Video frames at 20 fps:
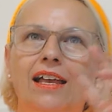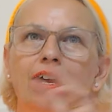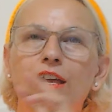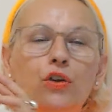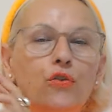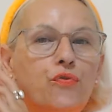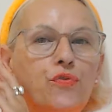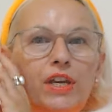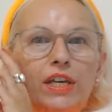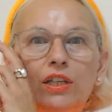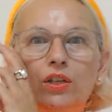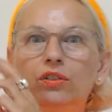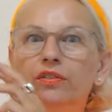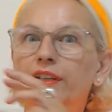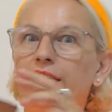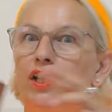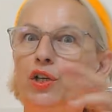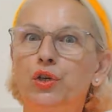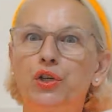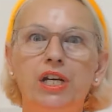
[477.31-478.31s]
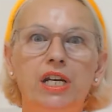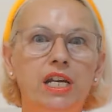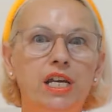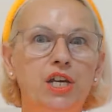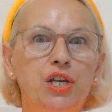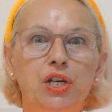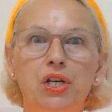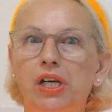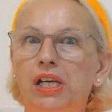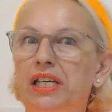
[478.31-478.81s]
video tarot reading
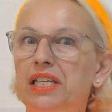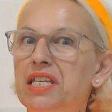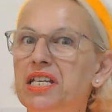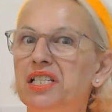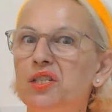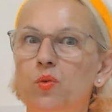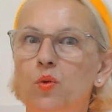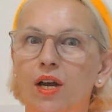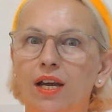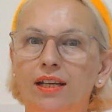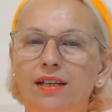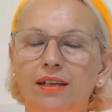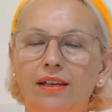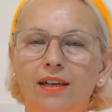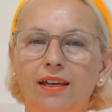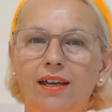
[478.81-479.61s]
you know, like this one,